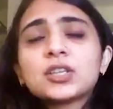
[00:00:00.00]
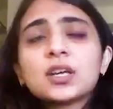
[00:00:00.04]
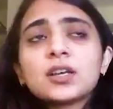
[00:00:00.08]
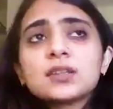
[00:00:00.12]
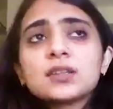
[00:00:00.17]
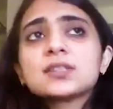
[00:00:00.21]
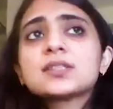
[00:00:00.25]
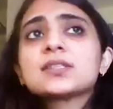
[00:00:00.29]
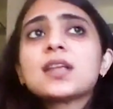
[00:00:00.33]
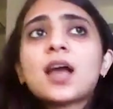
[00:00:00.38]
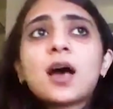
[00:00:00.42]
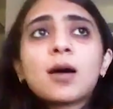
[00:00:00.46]
a
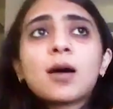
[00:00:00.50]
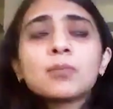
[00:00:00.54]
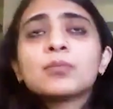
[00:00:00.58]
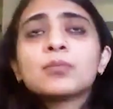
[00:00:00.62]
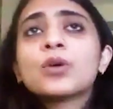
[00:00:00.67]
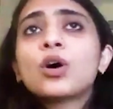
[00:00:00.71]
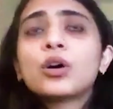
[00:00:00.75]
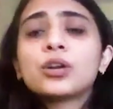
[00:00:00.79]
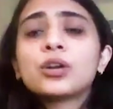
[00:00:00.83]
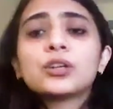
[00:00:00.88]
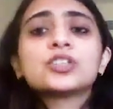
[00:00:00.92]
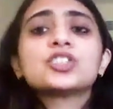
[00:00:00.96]
slum
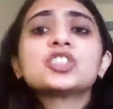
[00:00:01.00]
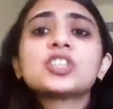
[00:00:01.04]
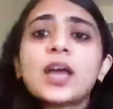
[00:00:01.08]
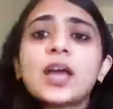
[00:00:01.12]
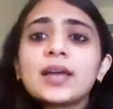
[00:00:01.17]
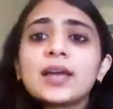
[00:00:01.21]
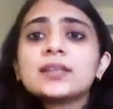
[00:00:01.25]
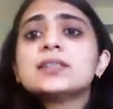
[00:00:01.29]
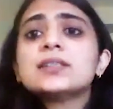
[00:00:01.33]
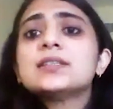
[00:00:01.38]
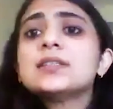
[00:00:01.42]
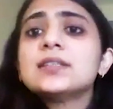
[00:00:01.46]
or a
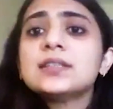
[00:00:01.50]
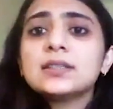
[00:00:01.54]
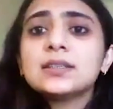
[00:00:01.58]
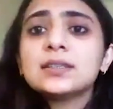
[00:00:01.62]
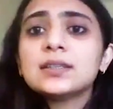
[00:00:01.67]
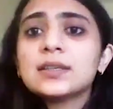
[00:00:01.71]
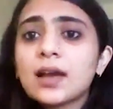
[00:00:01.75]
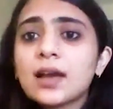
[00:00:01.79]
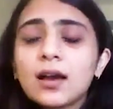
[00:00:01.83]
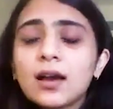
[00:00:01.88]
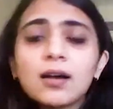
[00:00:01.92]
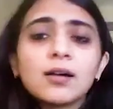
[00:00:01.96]

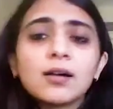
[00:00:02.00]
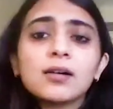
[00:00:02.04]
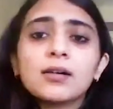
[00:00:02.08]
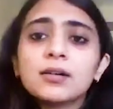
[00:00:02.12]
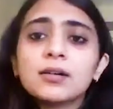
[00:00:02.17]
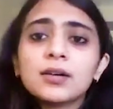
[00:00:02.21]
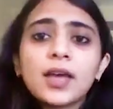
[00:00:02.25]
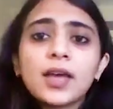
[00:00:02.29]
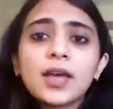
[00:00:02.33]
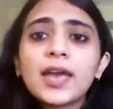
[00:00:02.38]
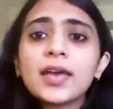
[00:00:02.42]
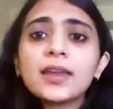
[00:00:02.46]
shanty
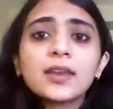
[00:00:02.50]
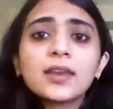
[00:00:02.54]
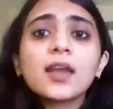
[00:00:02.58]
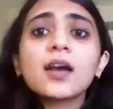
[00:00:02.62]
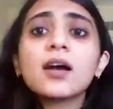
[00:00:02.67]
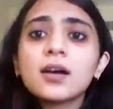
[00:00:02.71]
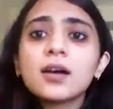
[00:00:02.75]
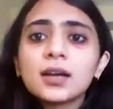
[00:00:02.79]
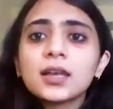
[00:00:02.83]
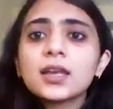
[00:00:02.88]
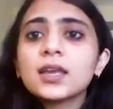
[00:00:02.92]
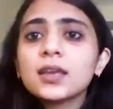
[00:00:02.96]
uh,
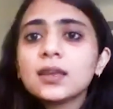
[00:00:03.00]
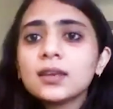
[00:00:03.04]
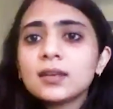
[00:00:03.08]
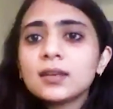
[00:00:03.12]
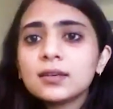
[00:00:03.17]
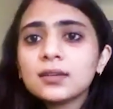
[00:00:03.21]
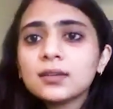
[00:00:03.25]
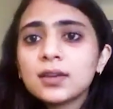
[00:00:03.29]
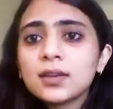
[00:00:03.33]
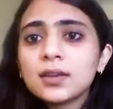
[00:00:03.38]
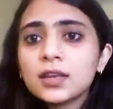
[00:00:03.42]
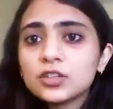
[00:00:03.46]
area
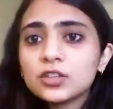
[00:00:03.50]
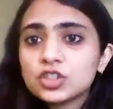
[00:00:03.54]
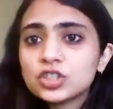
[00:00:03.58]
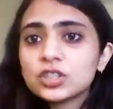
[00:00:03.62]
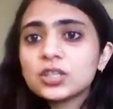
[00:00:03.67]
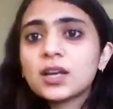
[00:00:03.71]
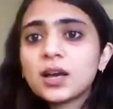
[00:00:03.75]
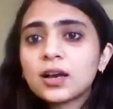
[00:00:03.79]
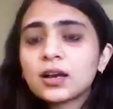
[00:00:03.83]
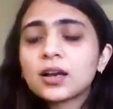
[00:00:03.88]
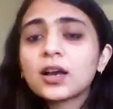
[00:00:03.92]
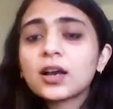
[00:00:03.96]
in, in
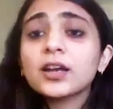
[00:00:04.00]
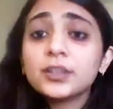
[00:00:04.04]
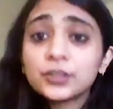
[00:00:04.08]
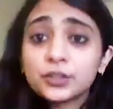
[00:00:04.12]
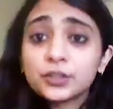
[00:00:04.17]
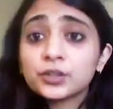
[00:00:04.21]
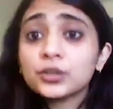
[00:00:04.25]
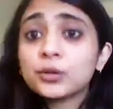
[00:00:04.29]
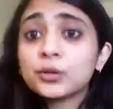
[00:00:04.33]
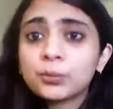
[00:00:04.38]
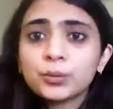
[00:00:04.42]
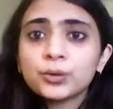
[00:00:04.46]
Sri Lanka, in
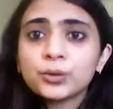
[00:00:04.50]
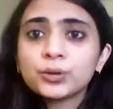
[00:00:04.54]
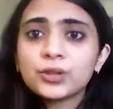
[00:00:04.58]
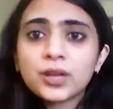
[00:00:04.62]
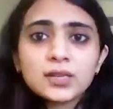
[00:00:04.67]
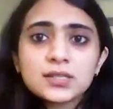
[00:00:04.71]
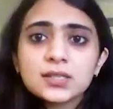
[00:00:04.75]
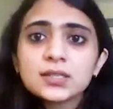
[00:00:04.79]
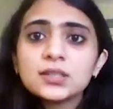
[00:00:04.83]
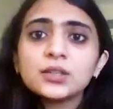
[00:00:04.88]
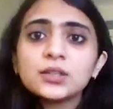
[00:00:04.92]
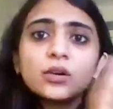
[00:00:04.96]
Colombo,
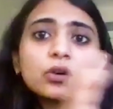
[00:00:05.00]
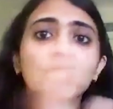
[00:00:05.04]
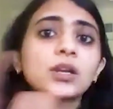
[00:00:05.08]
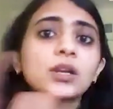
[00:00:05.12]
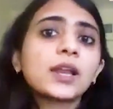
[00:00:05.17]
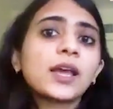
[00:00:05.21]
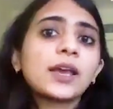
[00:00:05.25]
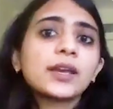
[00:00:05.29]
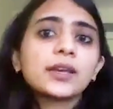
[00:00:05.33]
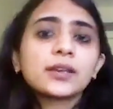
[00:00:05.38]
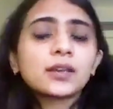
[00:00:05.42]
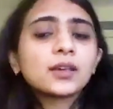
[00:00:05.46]
doesn't look
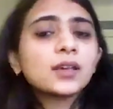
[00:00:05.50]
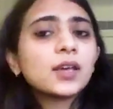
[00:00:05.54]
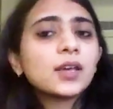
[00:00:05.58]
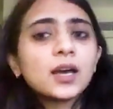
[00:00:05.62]
like